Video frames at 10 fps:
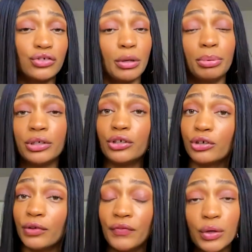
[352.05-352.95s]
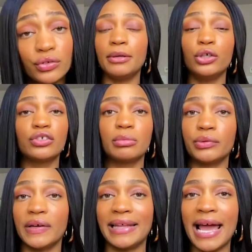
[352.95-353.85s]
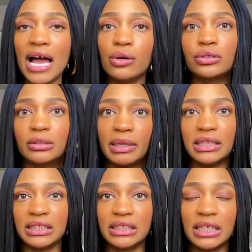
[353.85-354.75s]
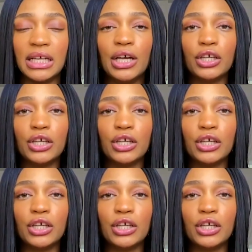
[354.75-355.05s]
You can put it in your diffuser, use them around the house to make the scent.